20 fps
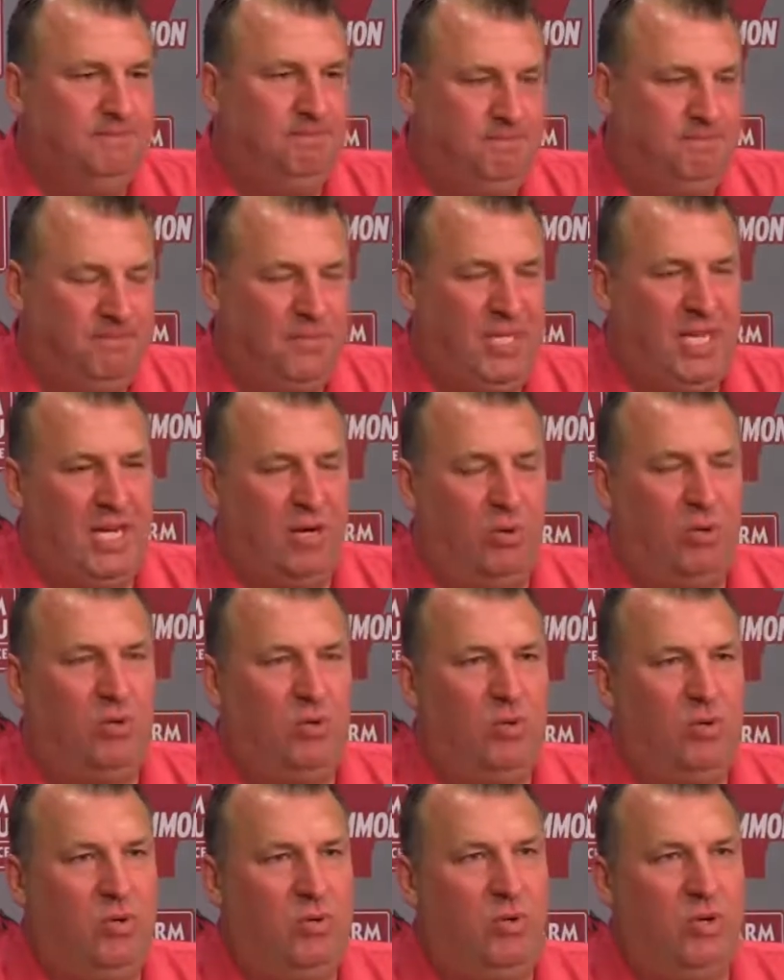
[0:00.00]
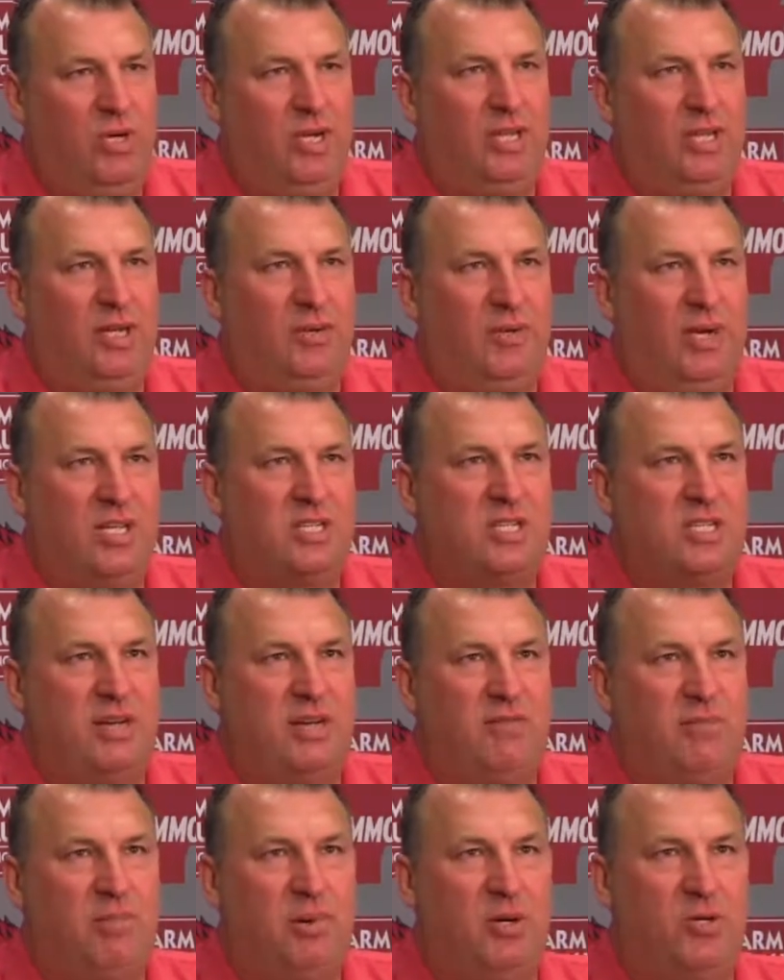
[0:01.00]
Yeah, what I think we had
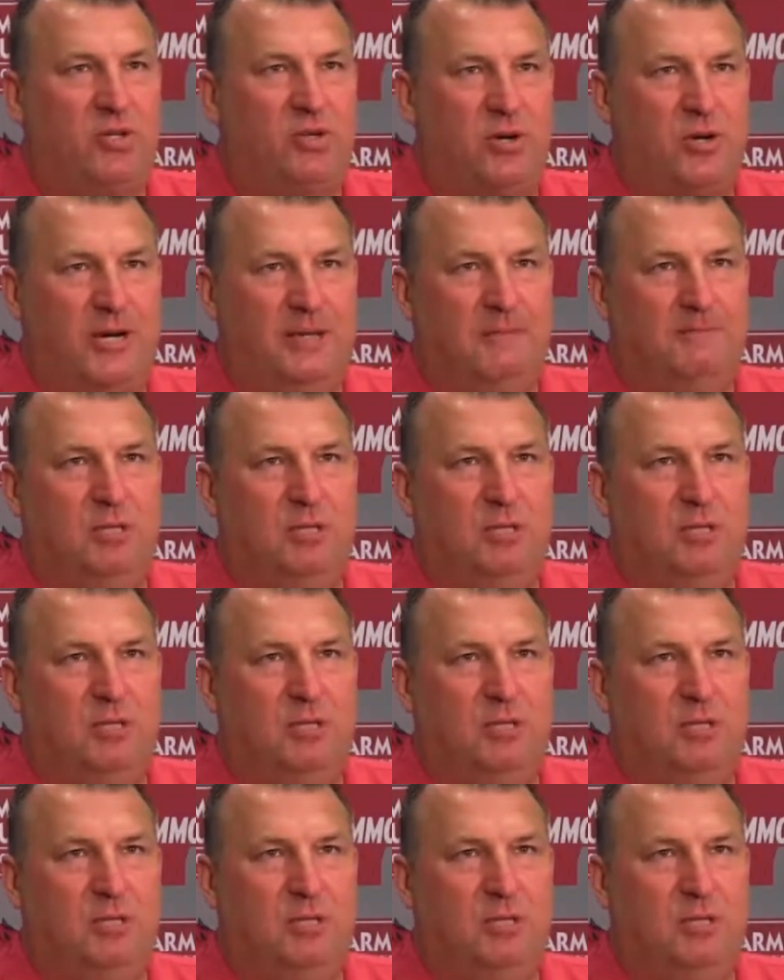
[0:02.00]
7 punts right.